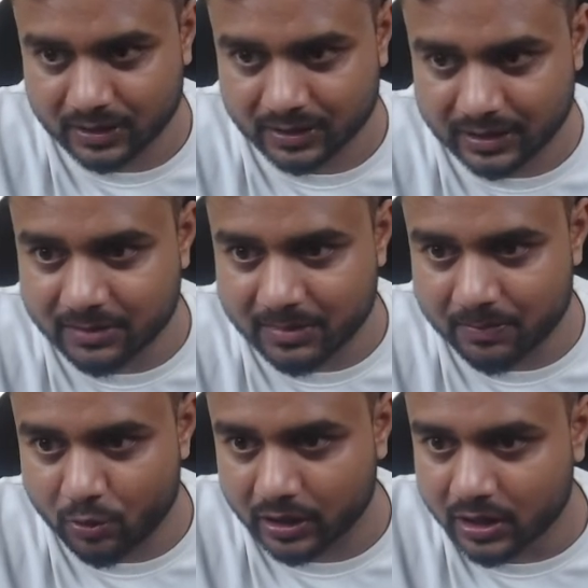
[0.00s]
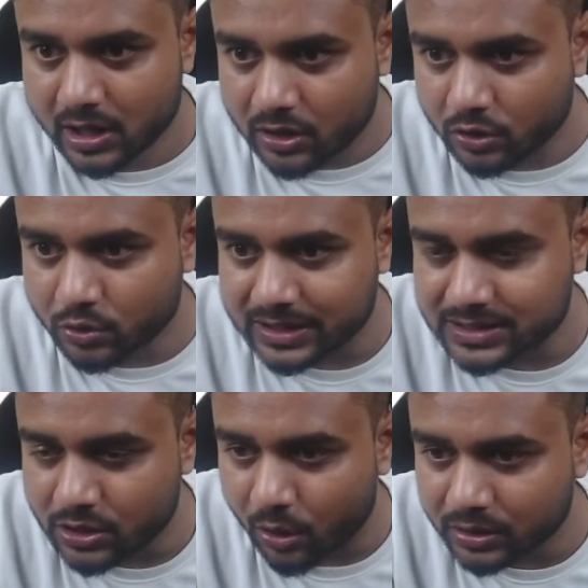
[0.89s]
Getting my point? Now you can see
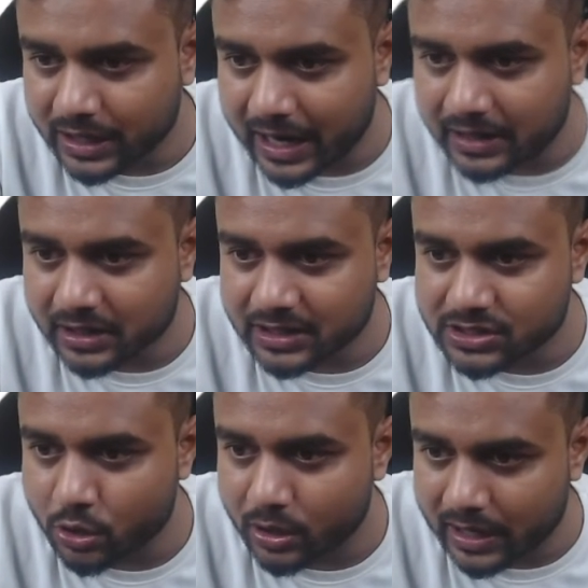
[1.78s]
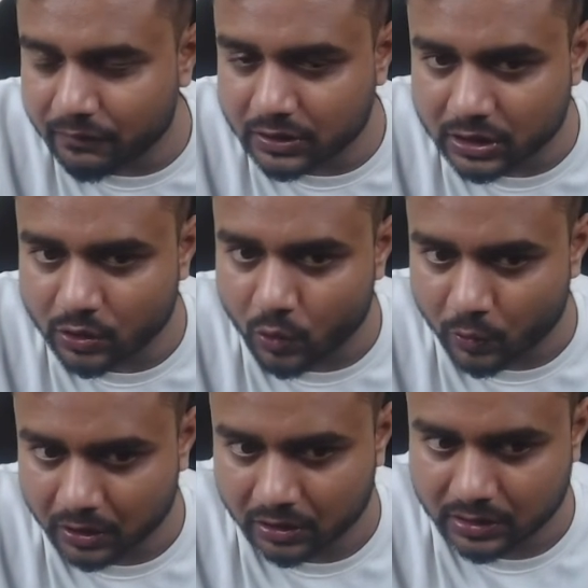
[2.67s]
all the entities and all everything over
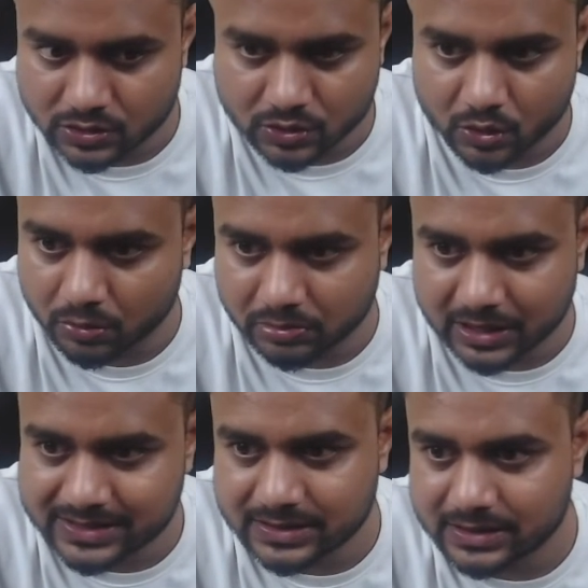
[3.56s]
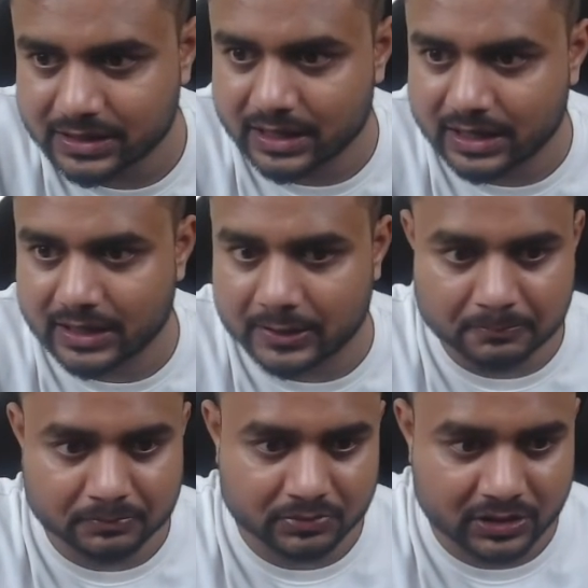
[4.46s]
here. So yes,
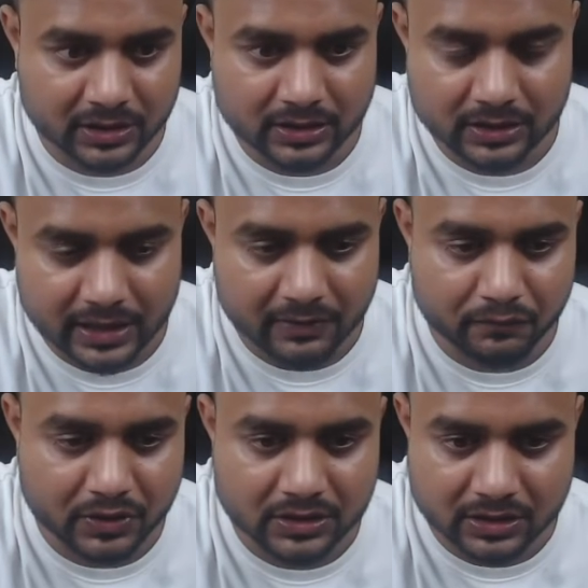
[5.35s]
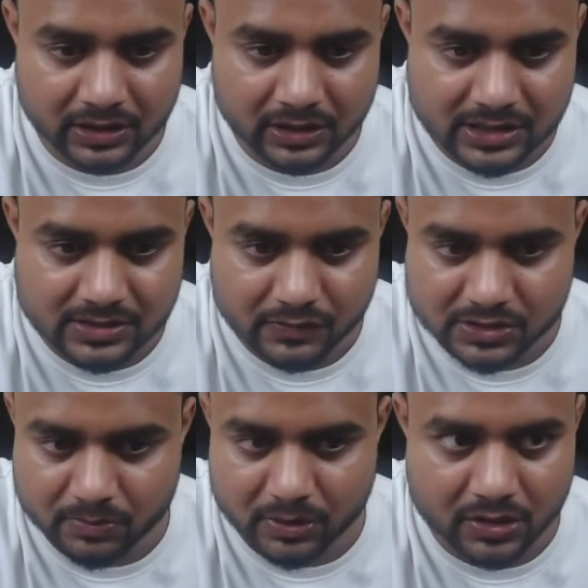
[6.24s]
here everything is
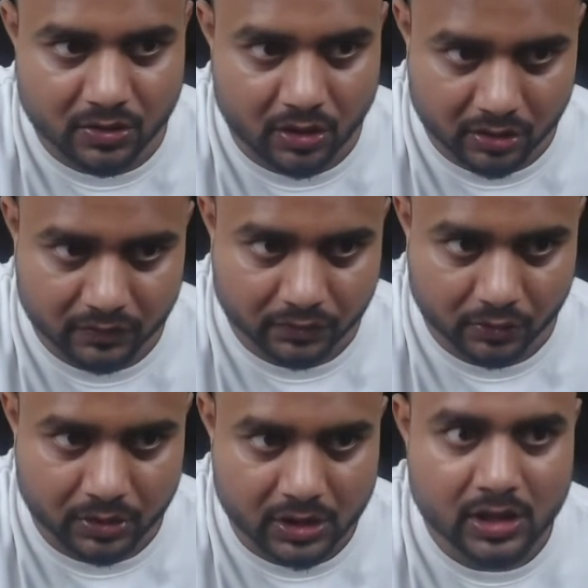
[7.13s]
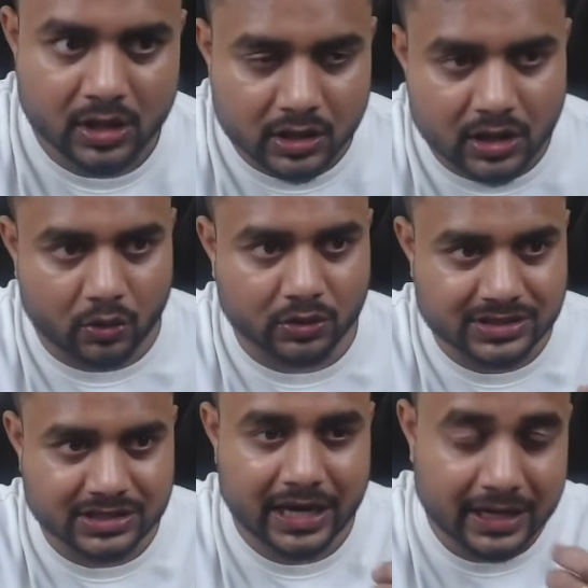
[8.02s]
visible to all of you. Now
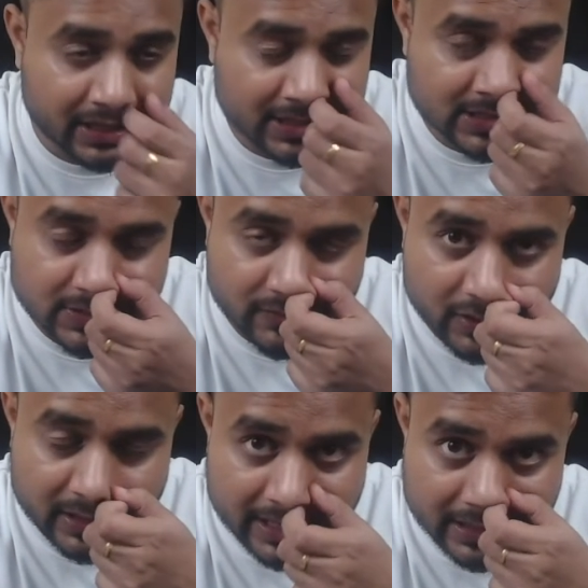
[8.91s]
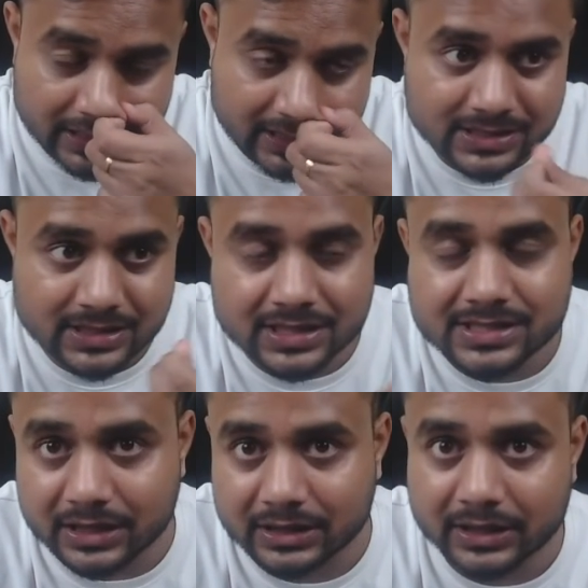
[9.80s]
see, entities is what? Entities is
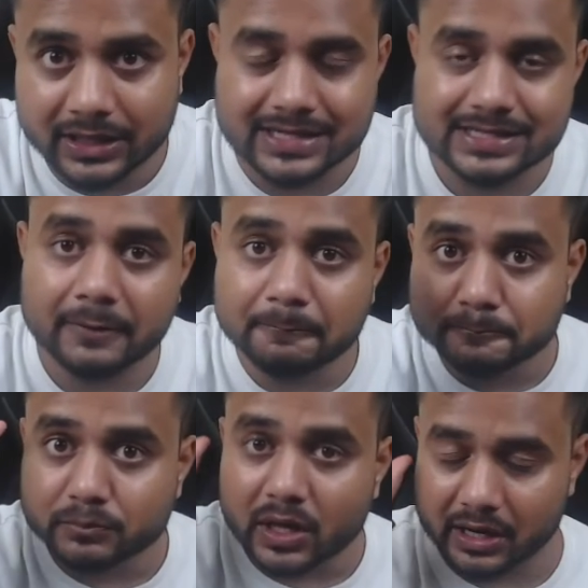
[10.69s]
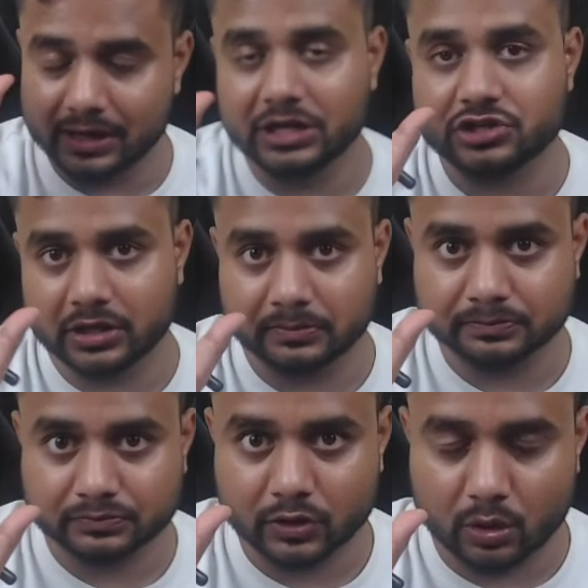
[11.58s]
nothing, it's a relation.
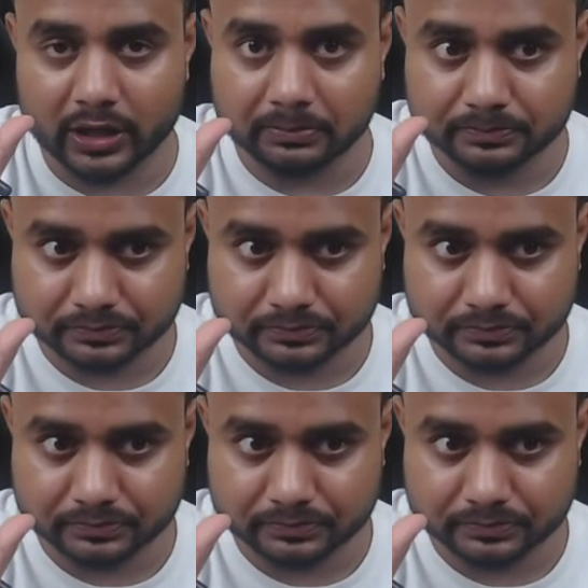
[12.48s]
Okay,